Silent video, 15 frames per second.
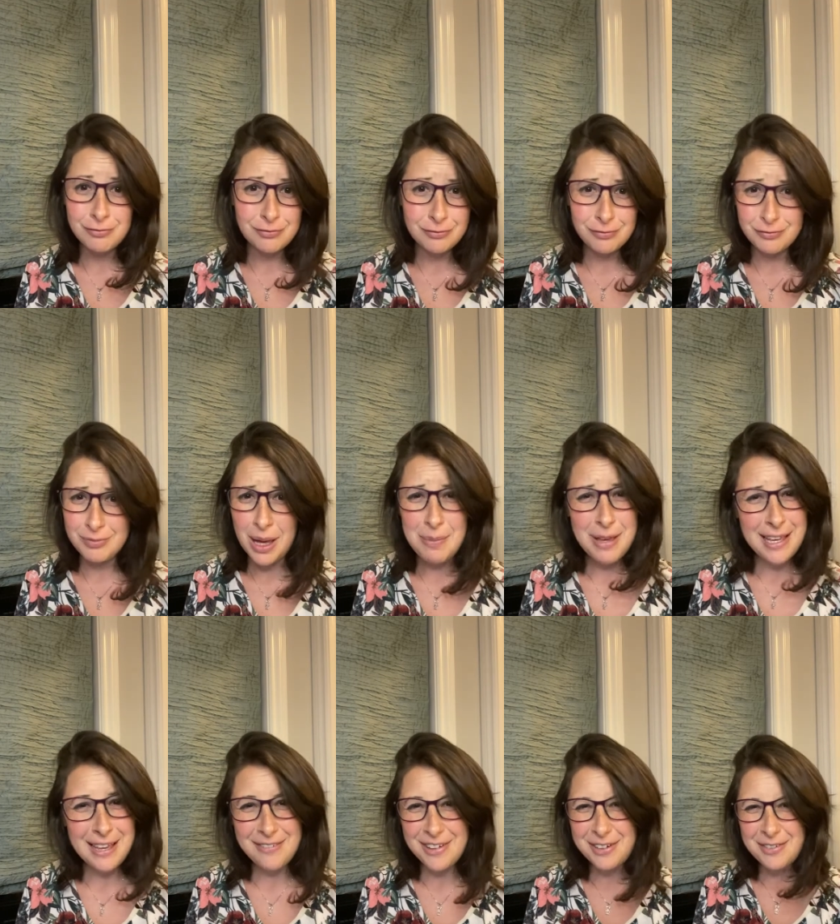maybe
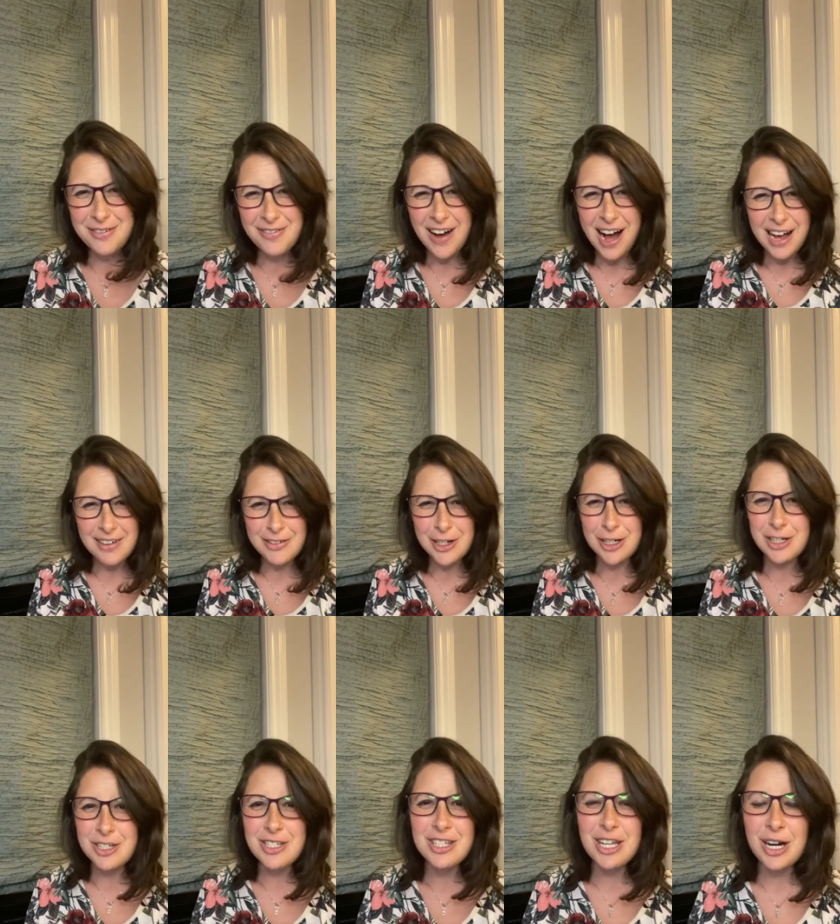even 5
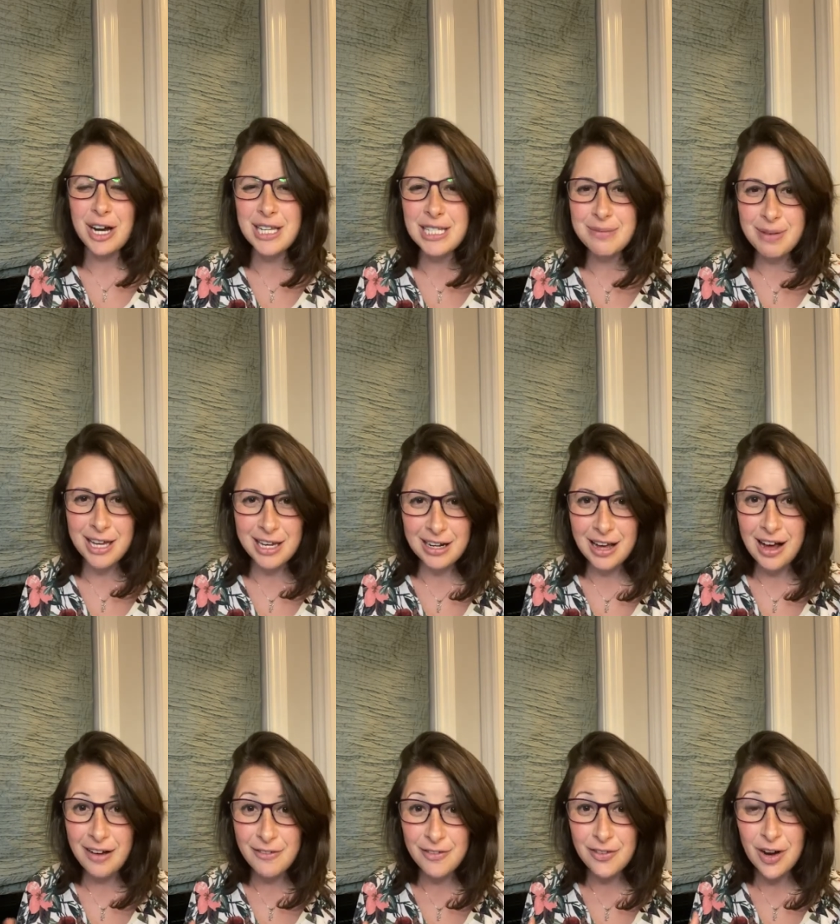years, there has been a
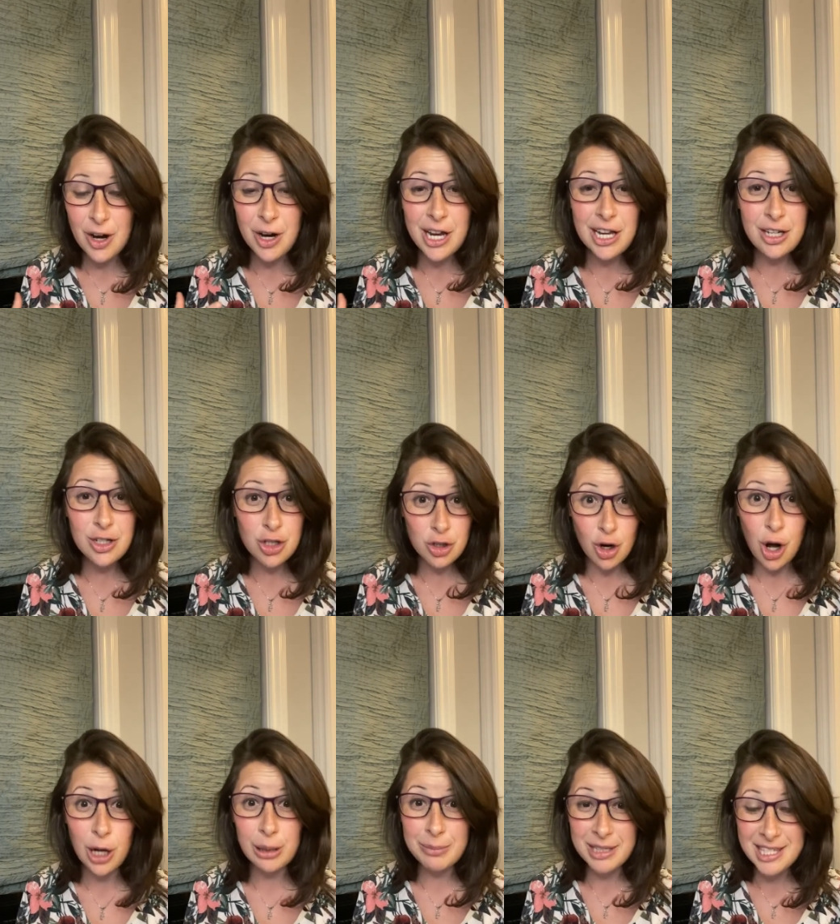very
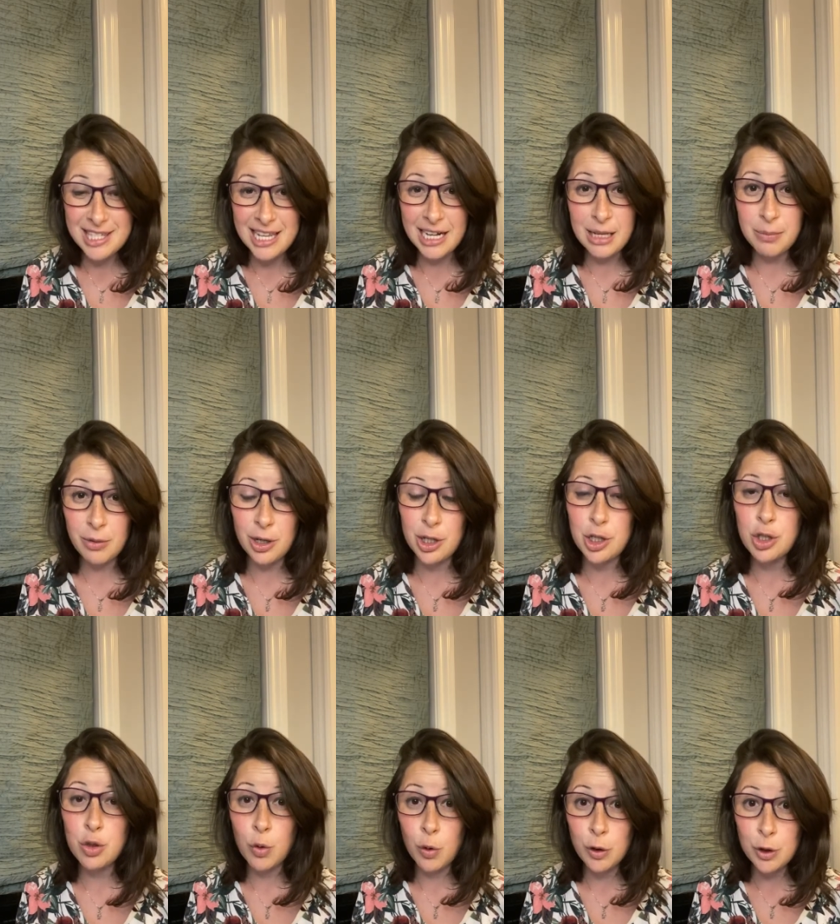strong but steady push
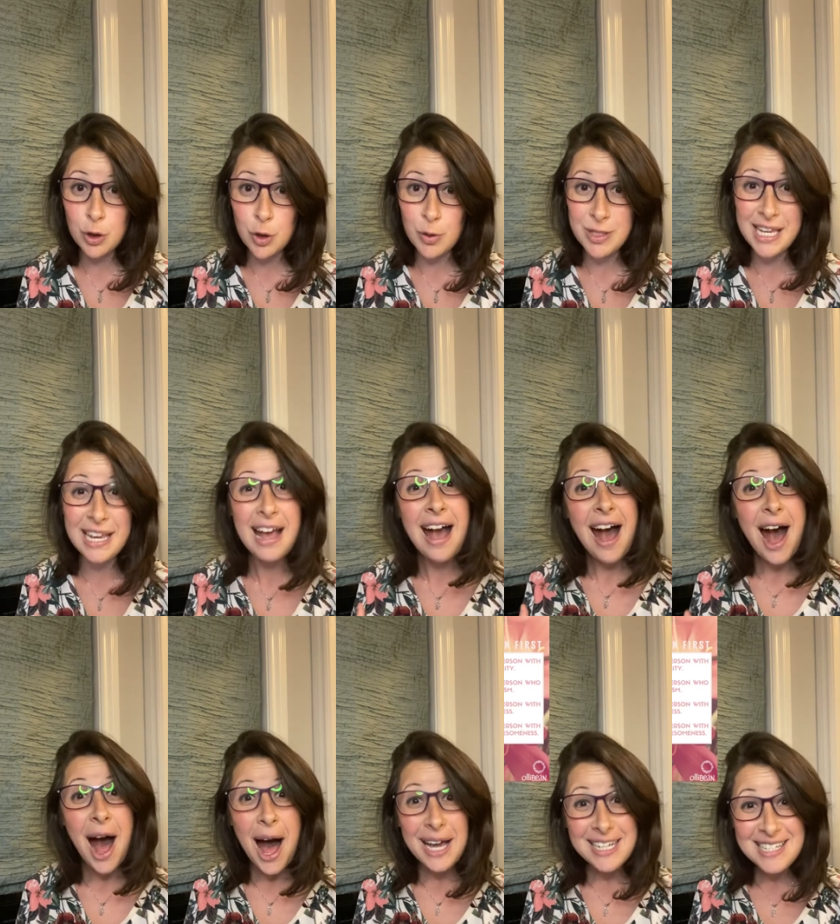towards using
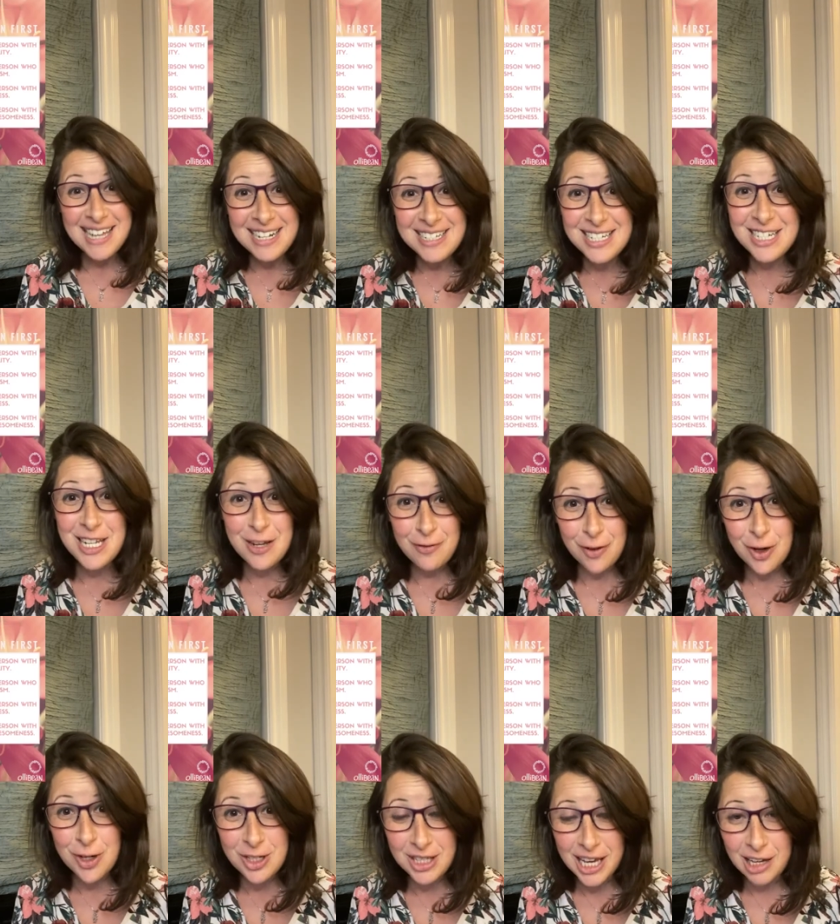identity
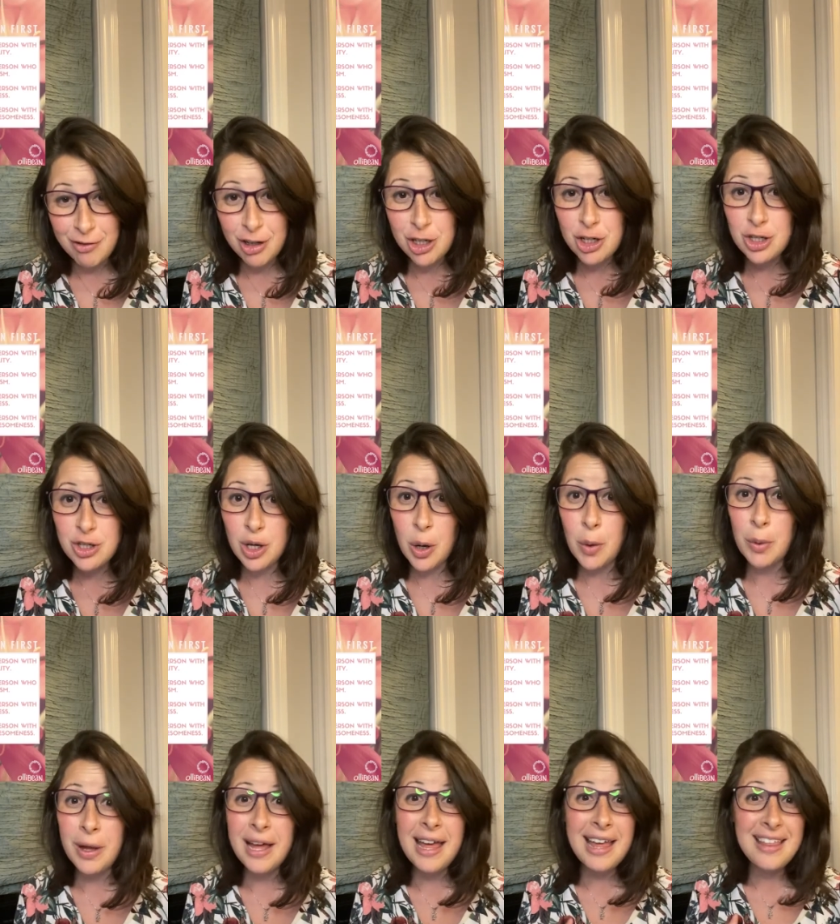first language. So
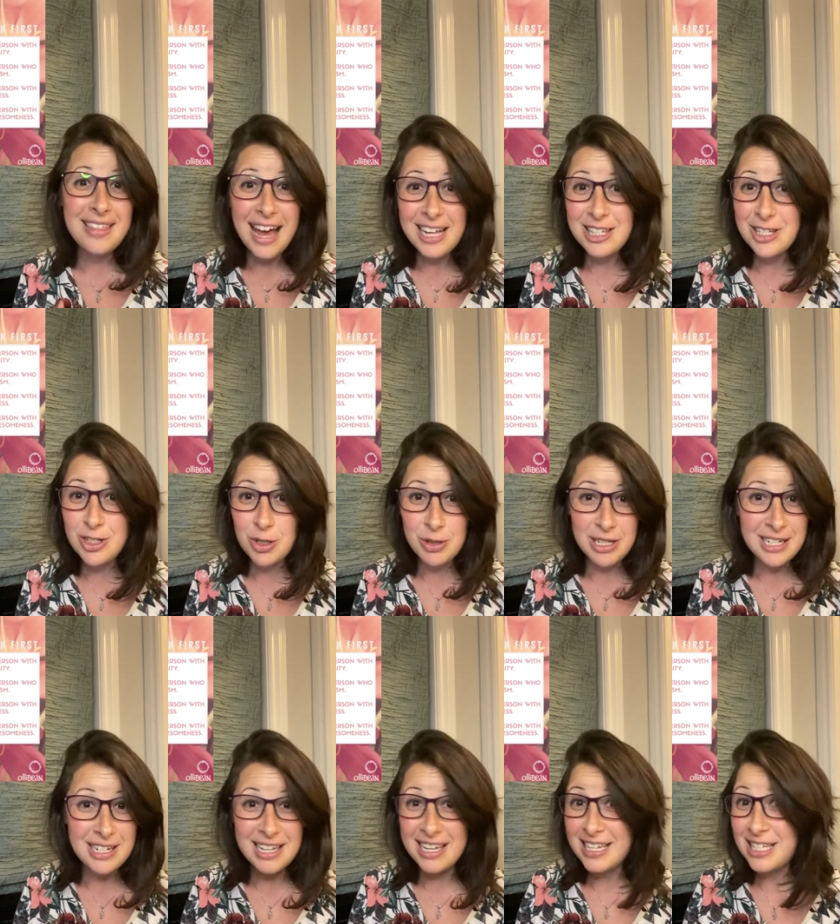that student
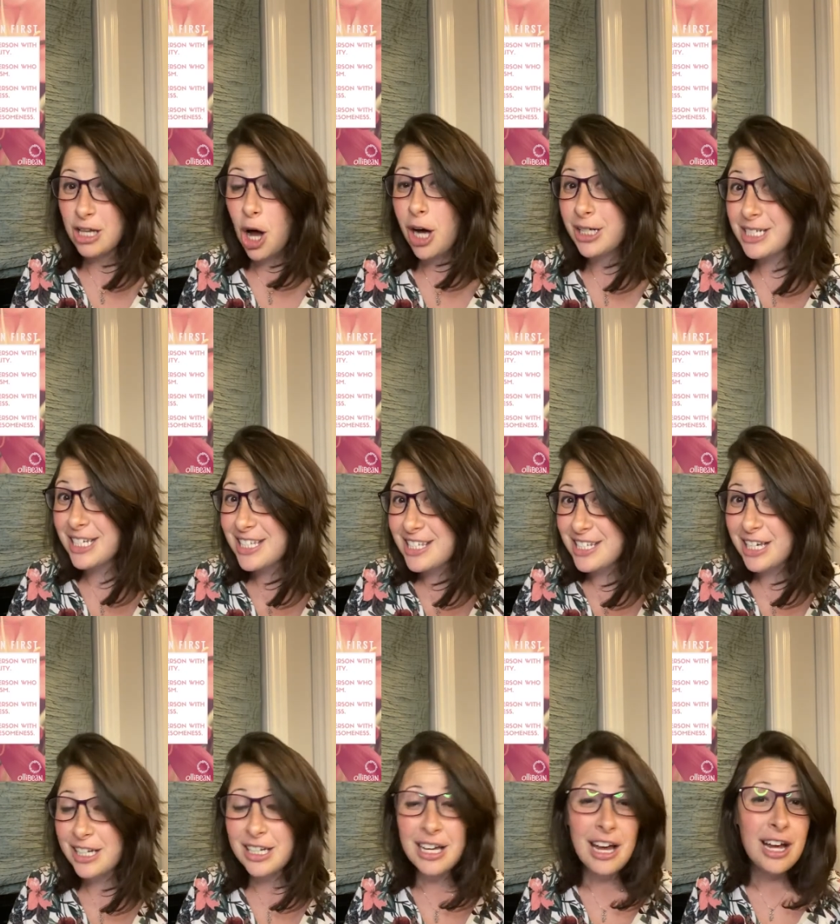is autistic.